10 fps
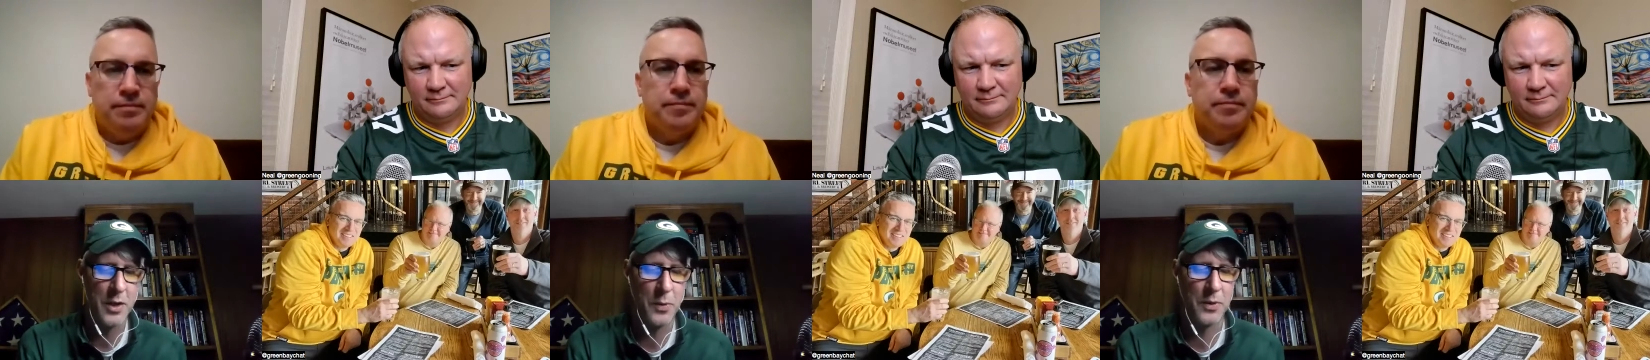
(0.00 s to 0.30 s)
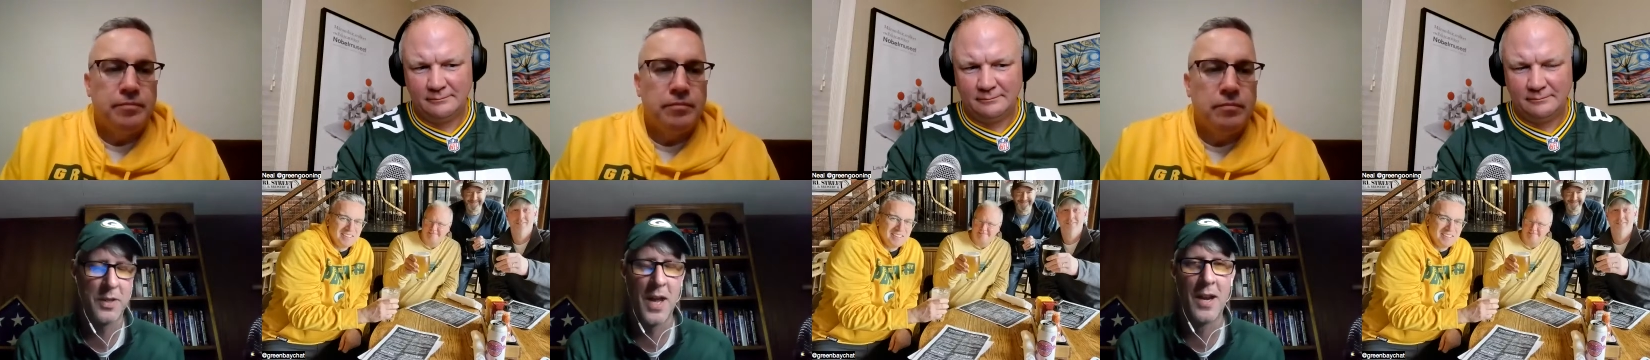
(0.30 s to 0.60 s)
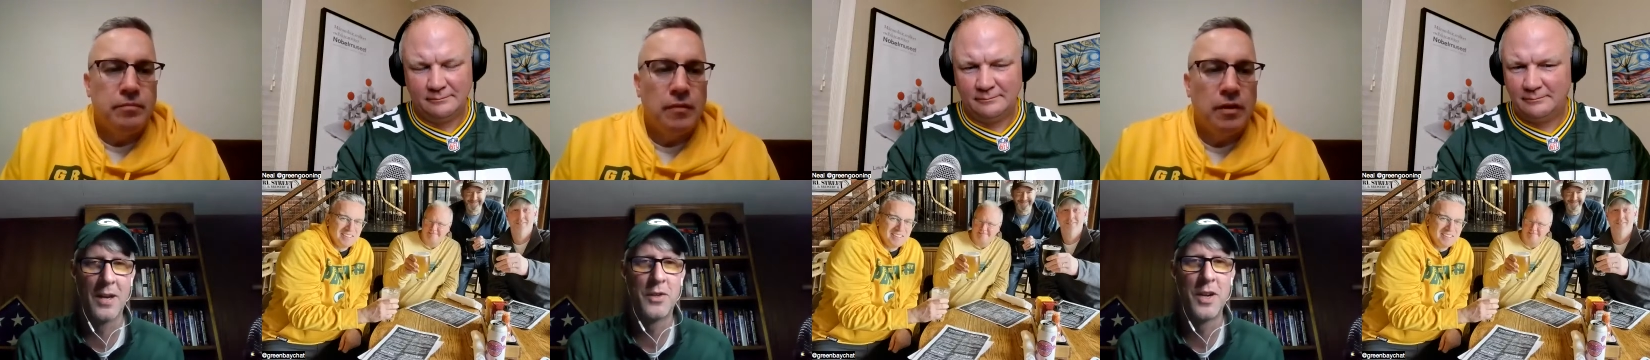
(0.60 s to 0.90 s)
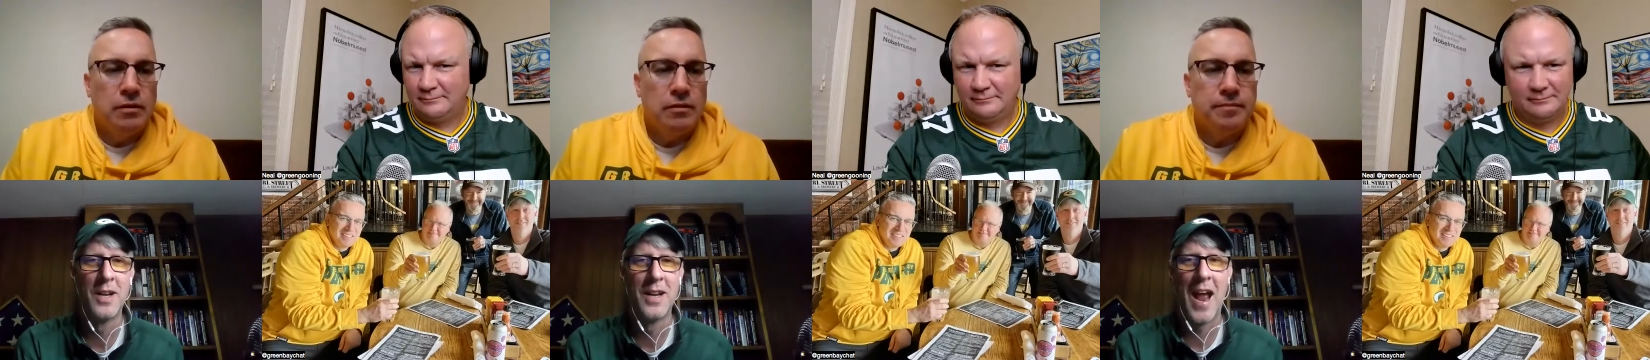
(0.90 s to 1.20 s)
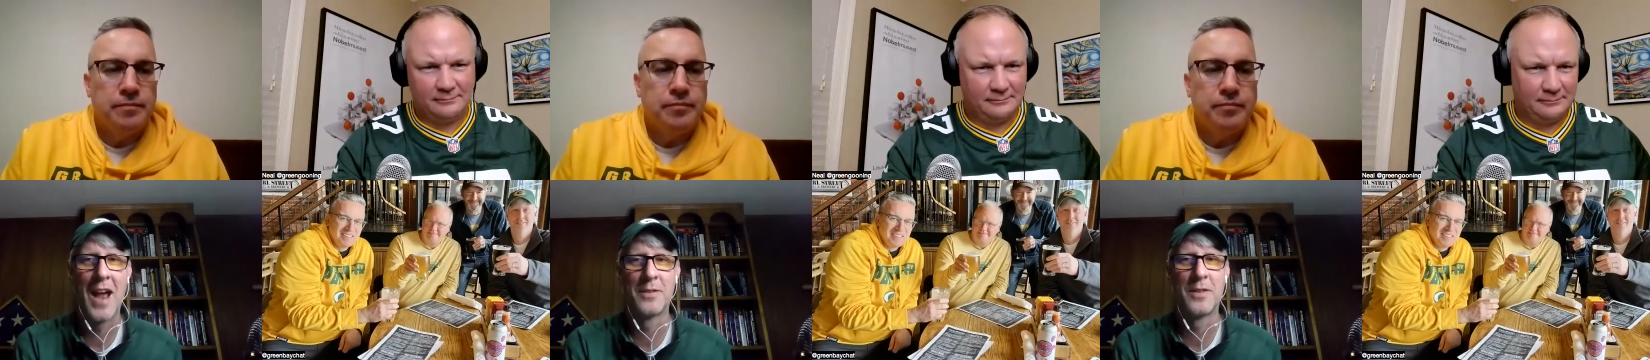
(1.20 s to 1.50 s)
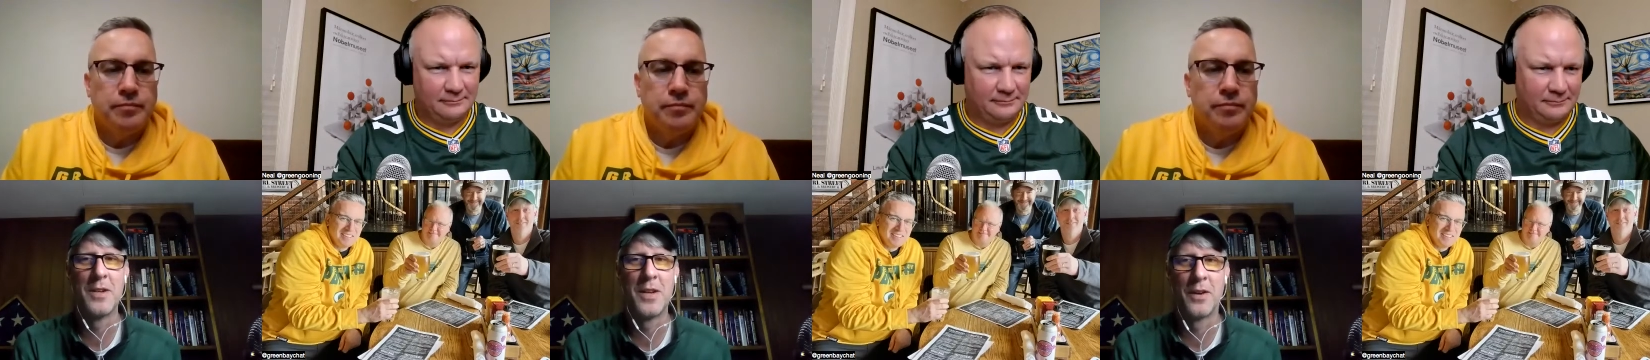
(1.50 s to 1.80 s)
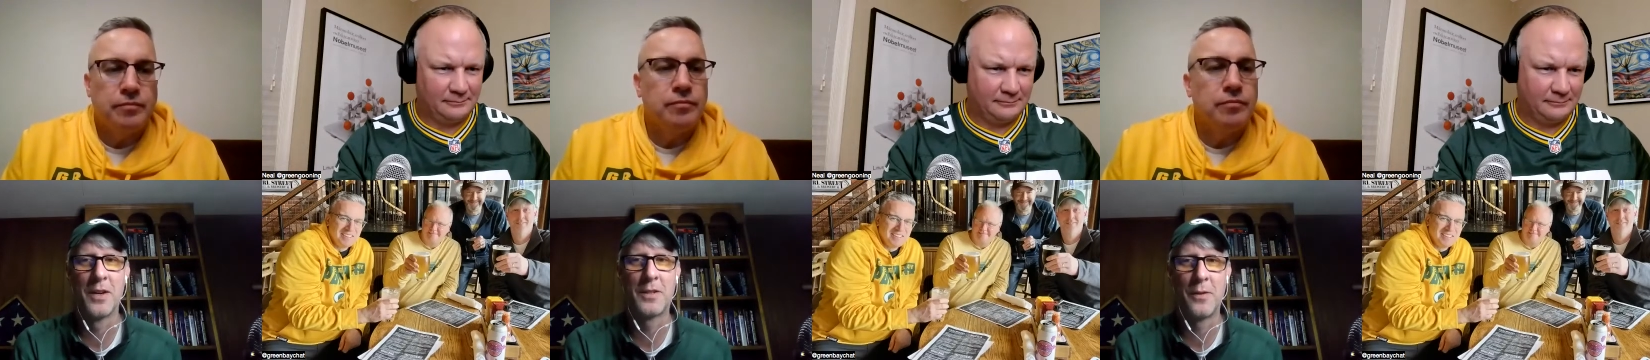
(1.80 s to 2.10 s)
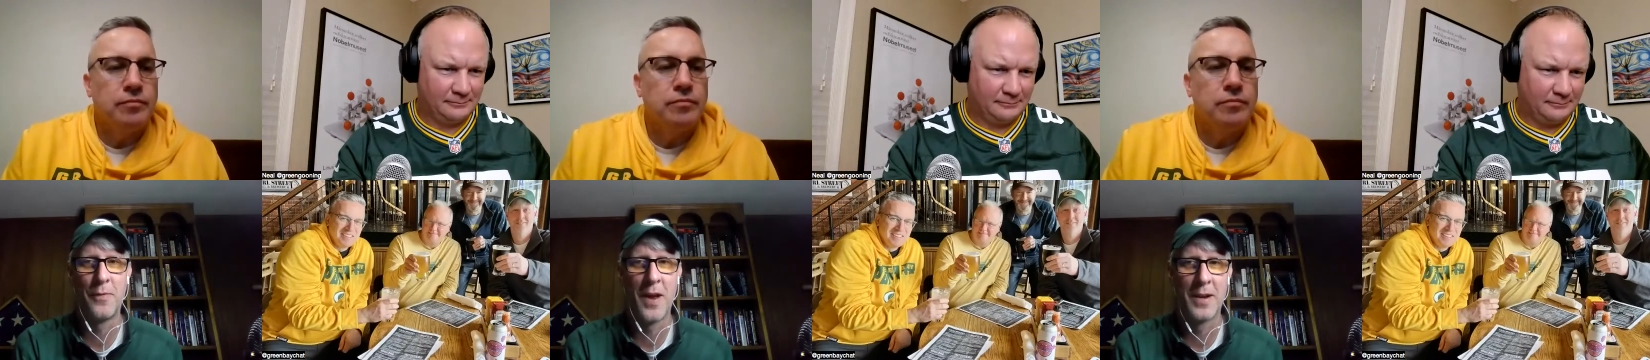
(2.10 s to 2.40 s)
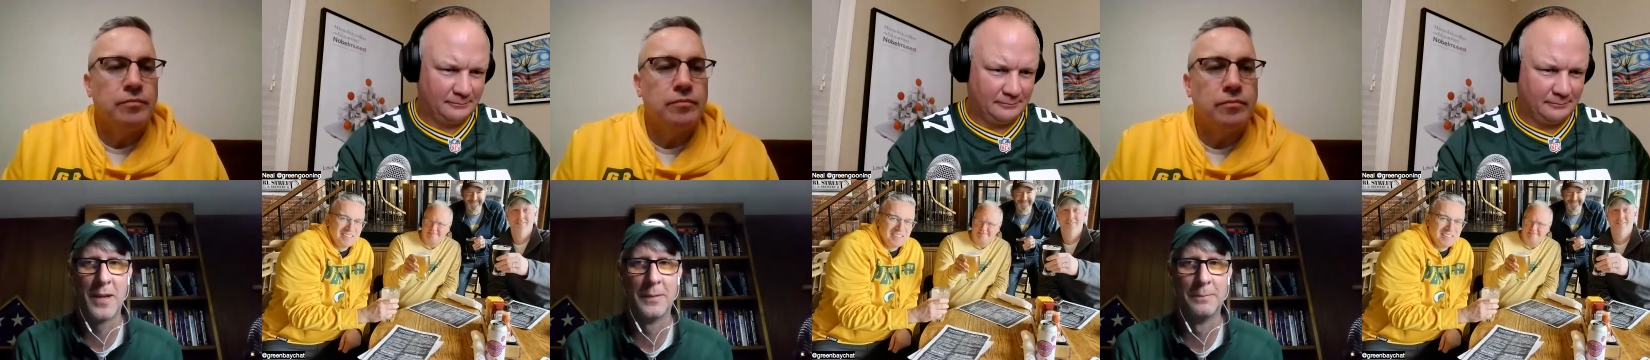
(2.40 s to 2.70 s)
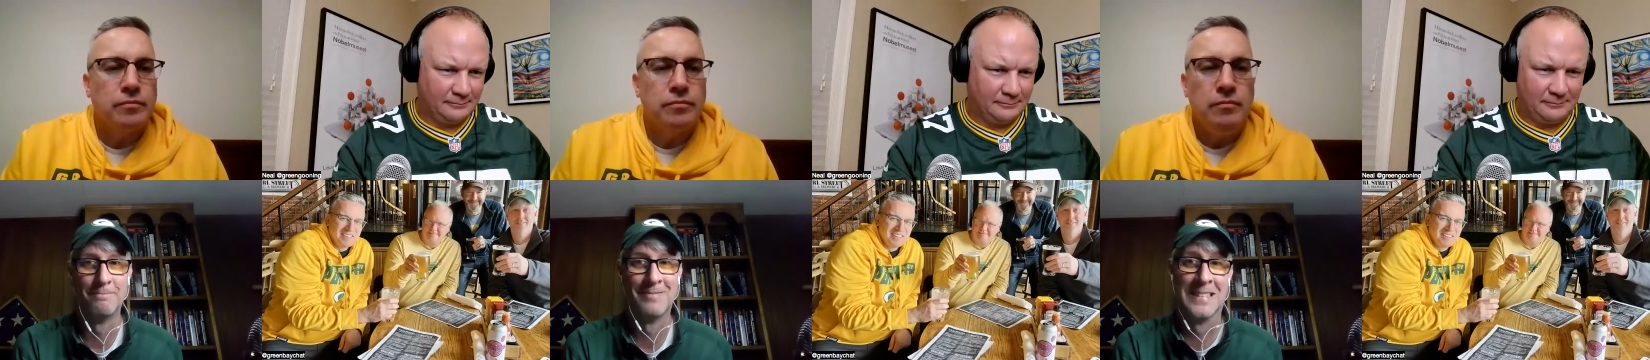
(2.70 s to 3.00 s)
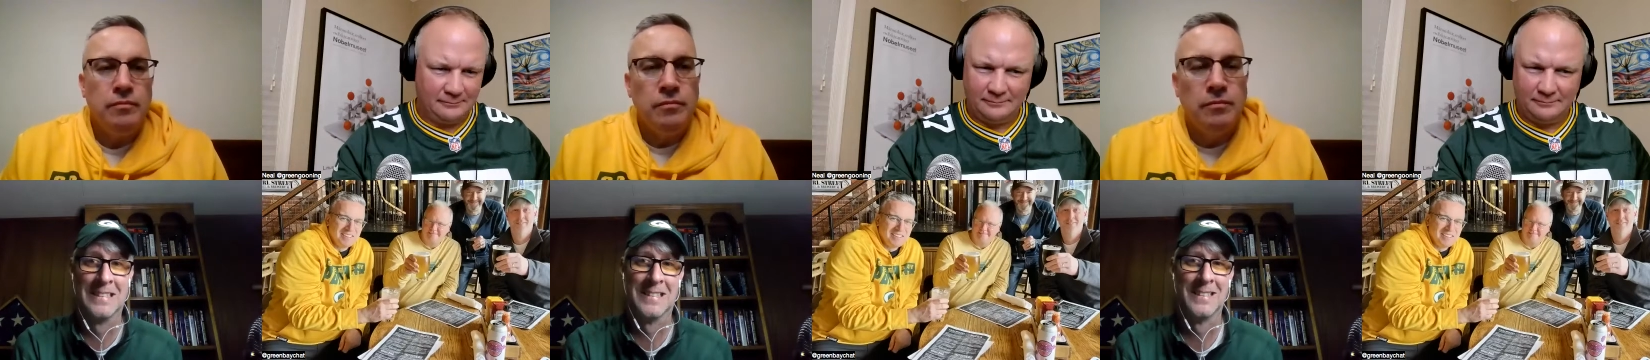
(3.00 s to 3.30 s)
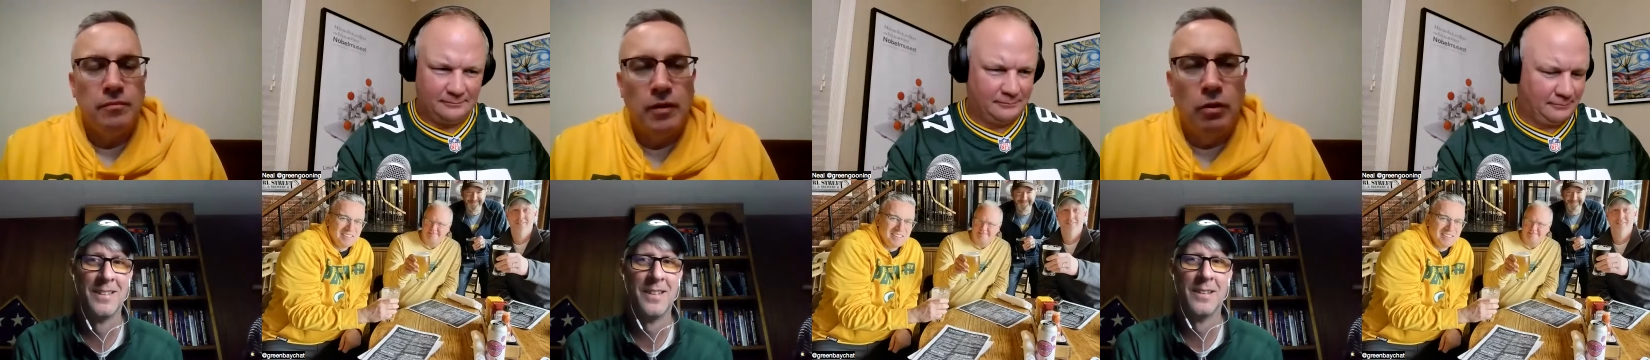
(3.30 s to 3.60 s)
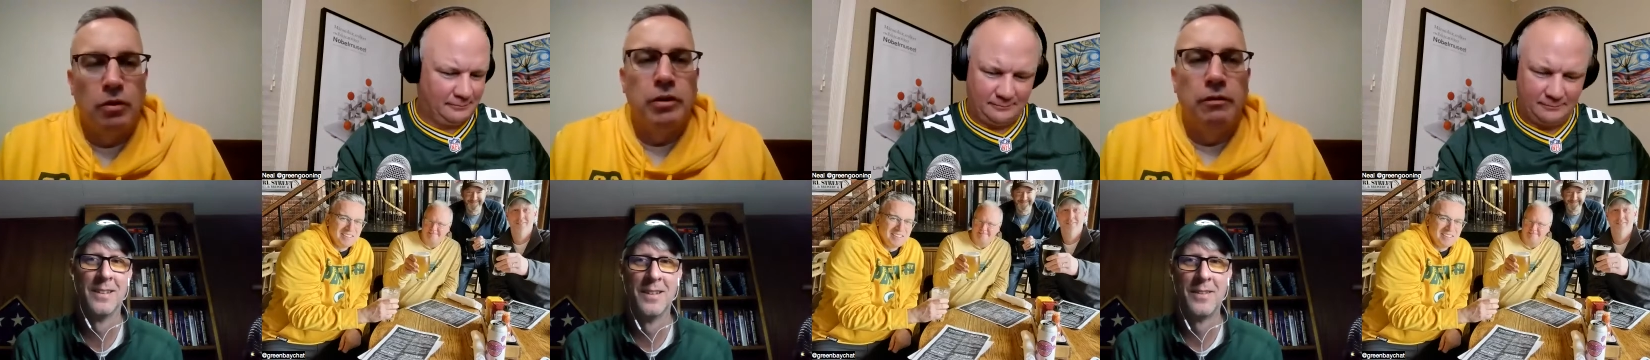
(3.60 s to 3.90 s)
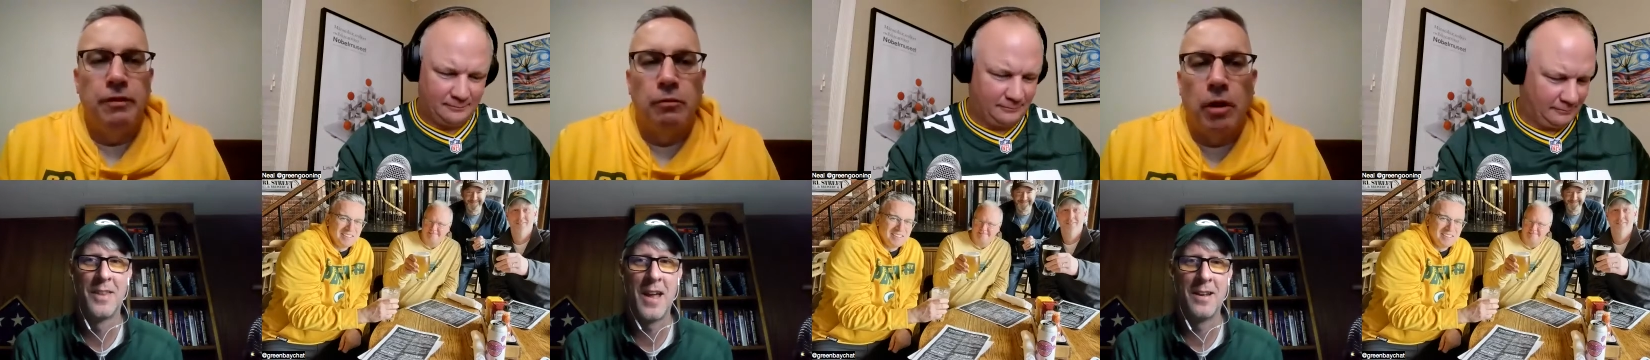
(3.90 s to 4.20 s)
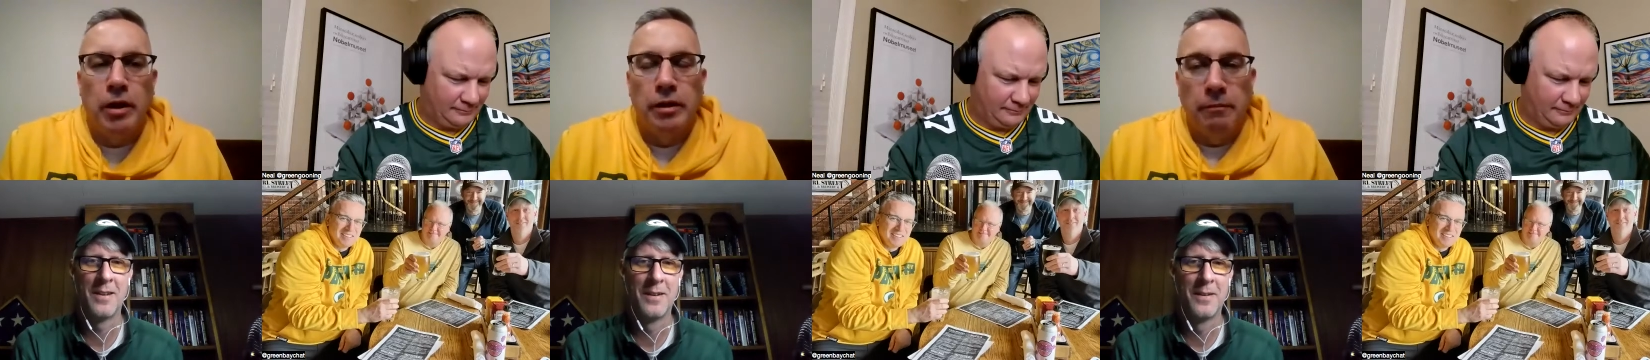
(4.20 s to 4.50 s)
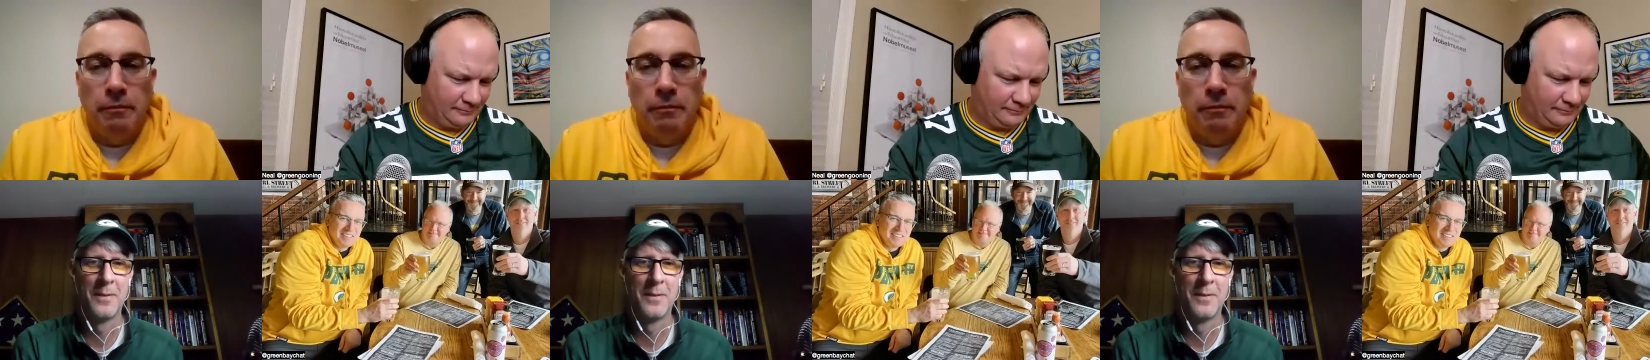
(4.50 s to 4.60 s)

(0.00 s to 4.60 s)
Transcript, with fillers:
Speaker 1: percentage as the nearest defender.
Speaker 2: Oh, he'll fit right in.